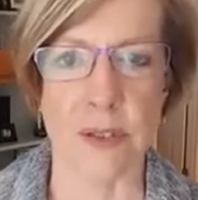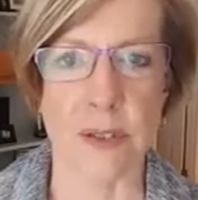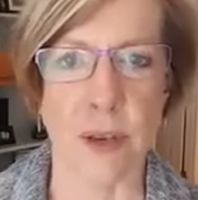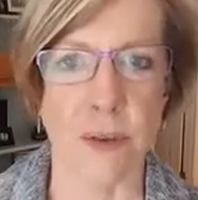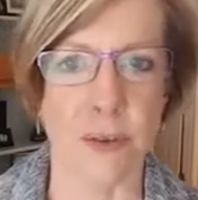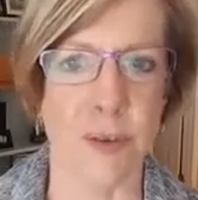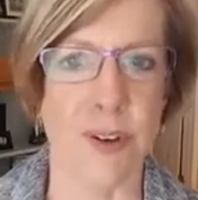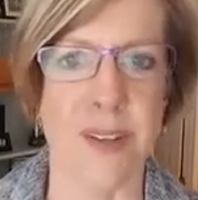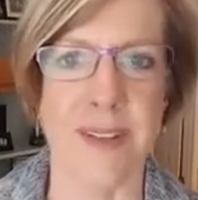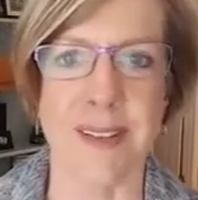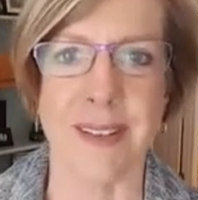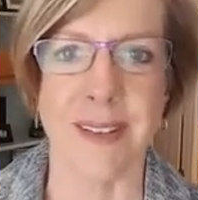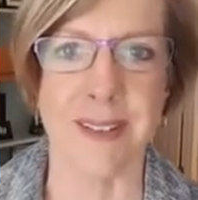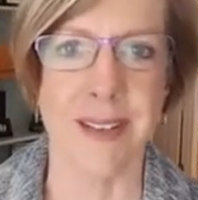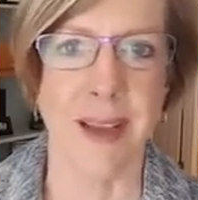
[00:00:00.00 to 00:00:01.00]
So for
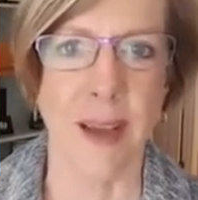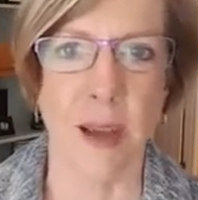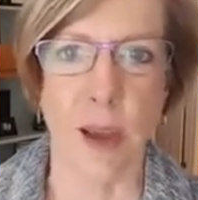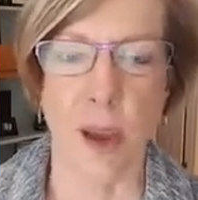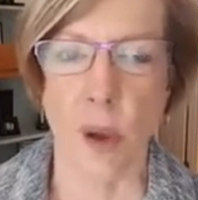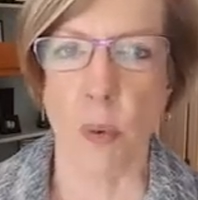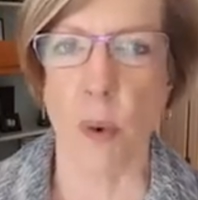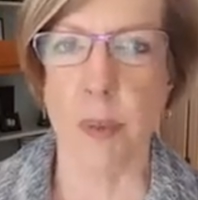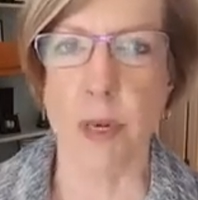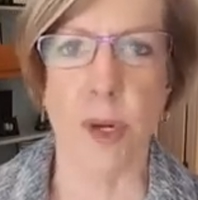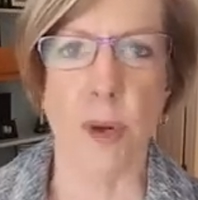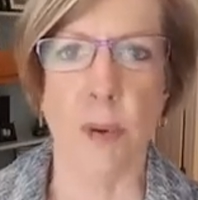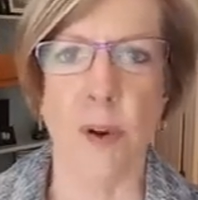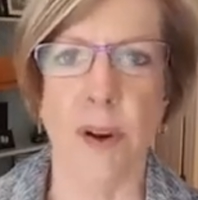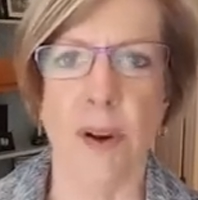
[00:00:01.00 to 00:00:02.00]
instance, women
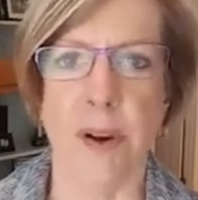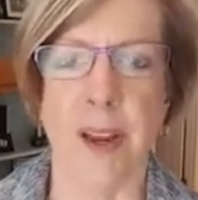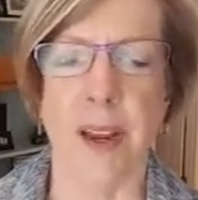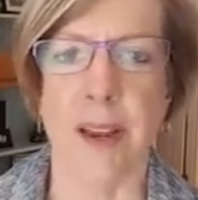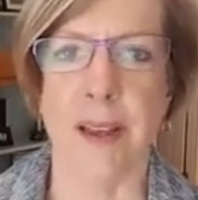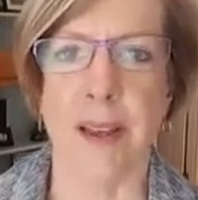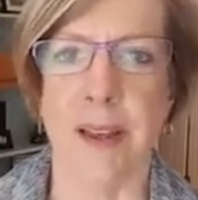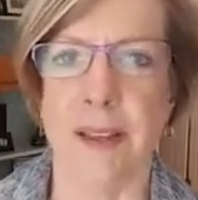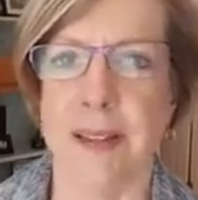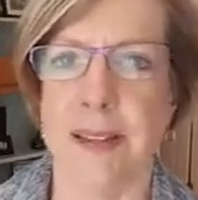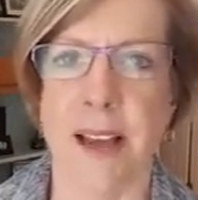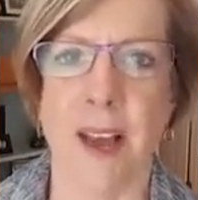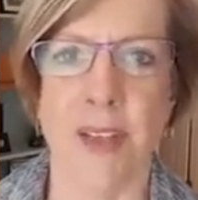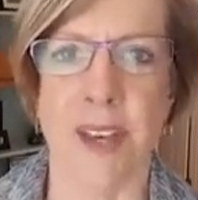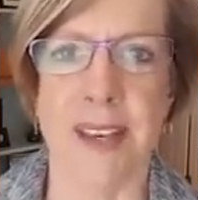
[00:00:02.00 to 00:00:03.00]
who are in
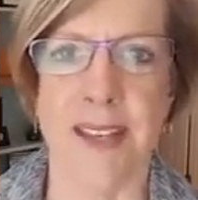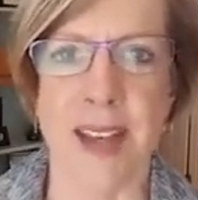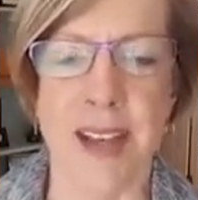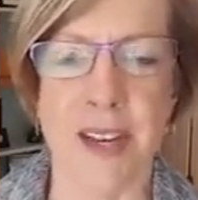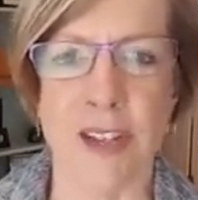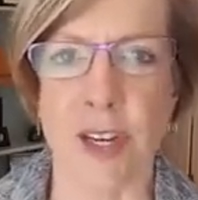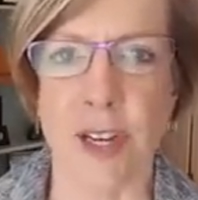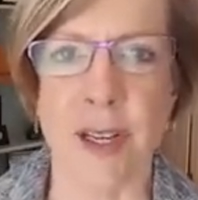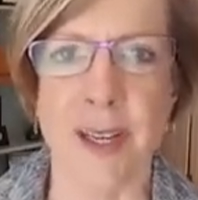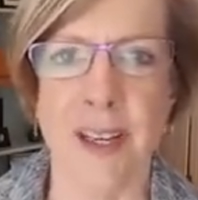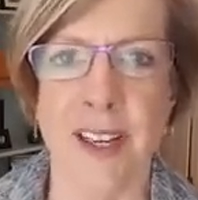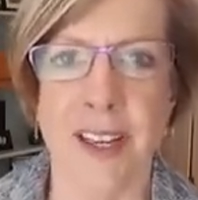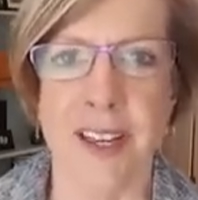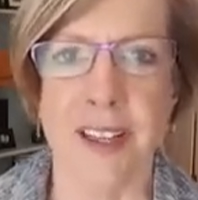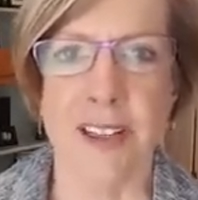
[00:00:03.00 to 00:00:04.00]
Southeast
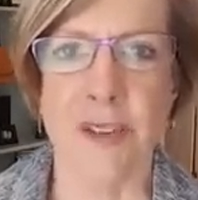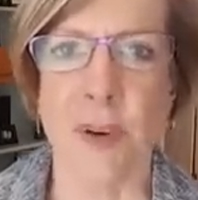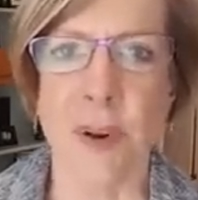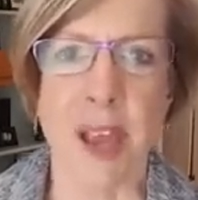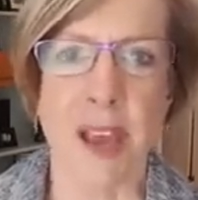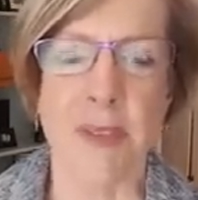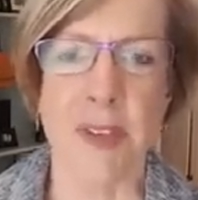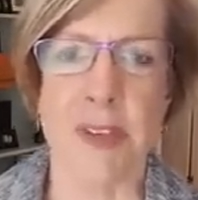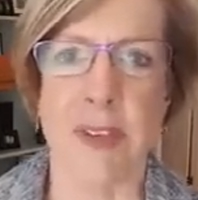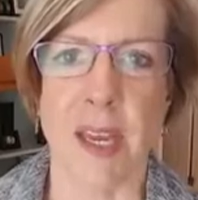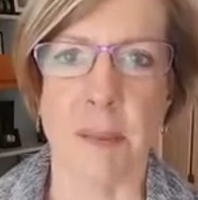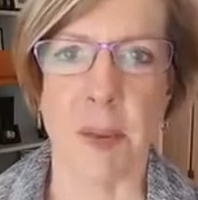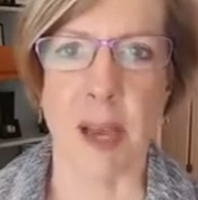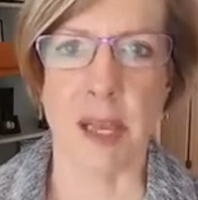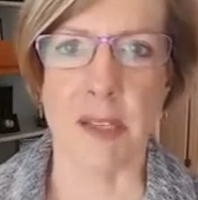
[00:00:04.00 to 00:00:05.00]
Asia don't have the
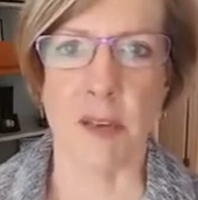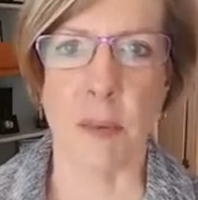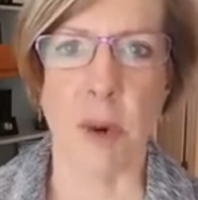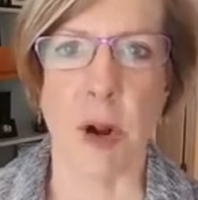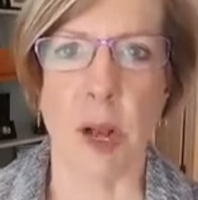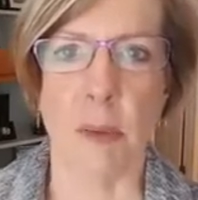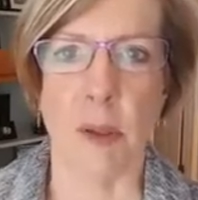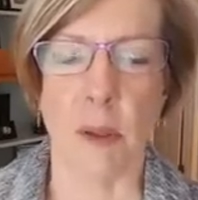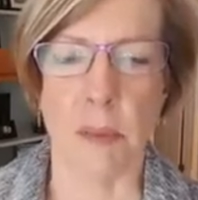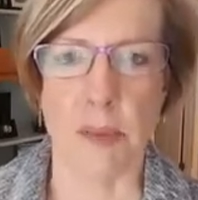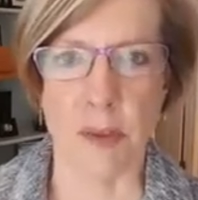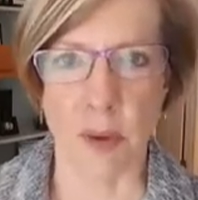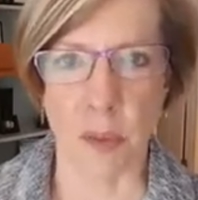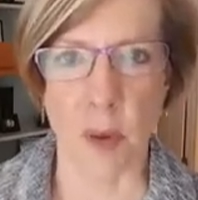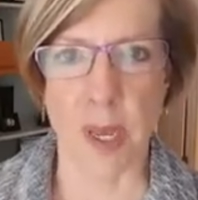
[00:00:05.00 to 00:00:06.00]
same kinds of
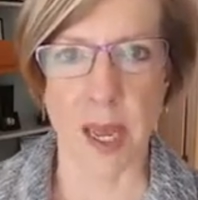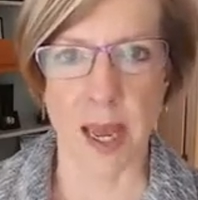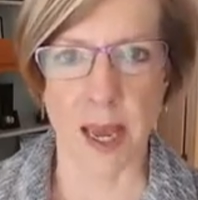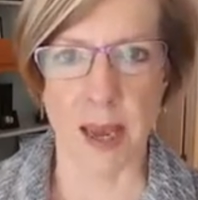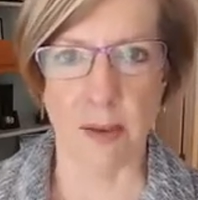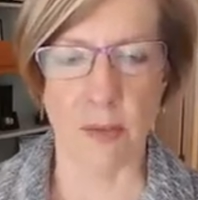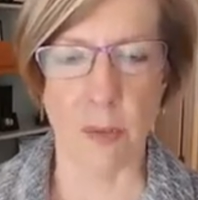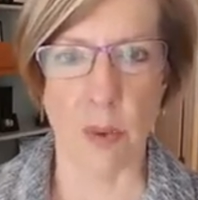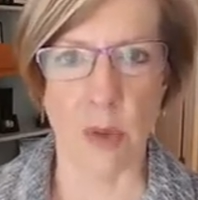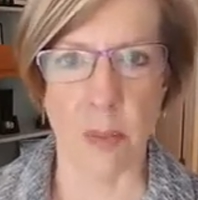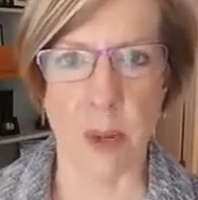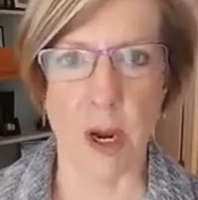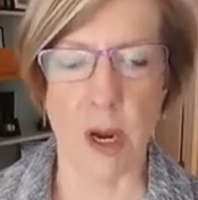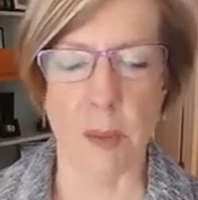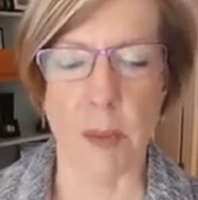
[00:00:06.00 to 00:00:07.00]
problems that we have
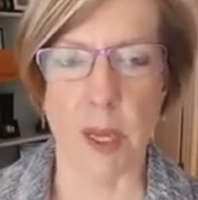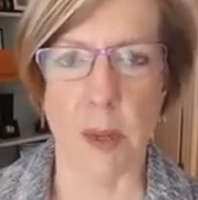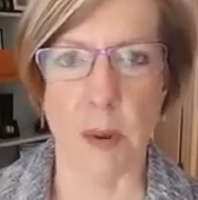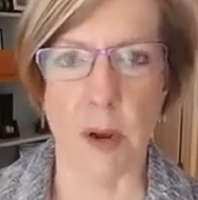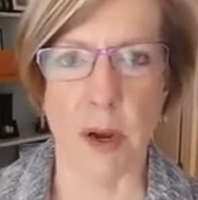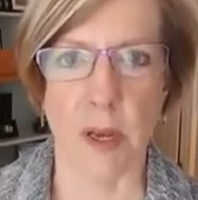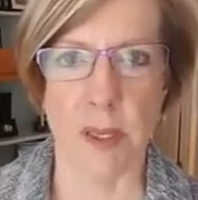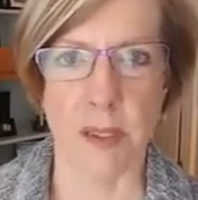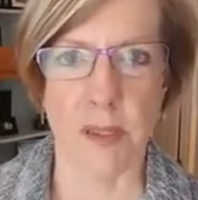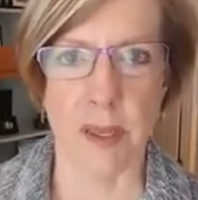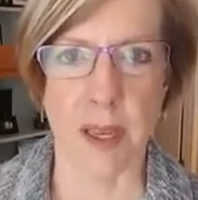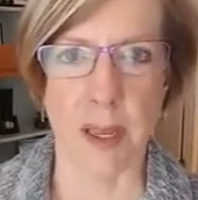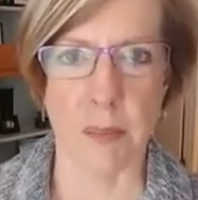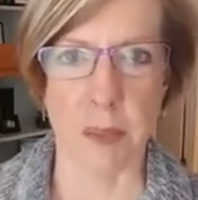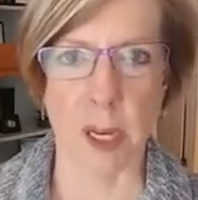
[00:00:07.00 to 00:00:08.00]
with perimenopause
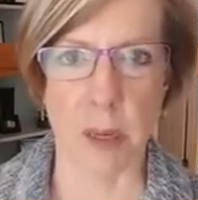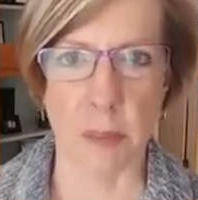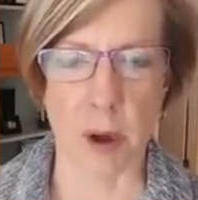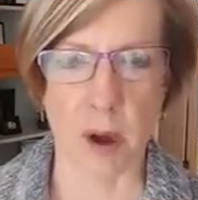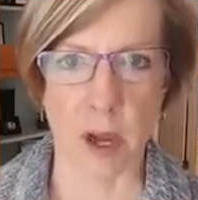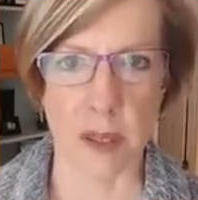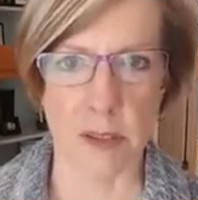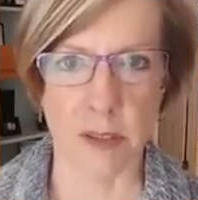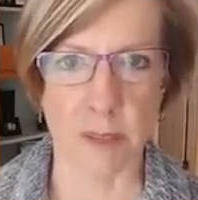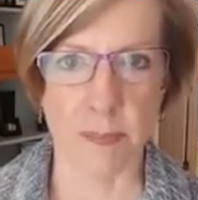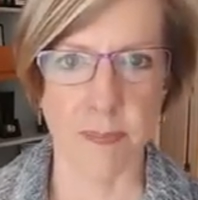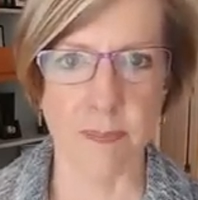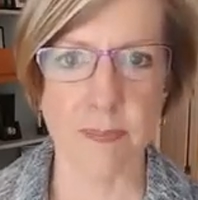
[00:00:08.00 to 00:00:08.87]
and menopause.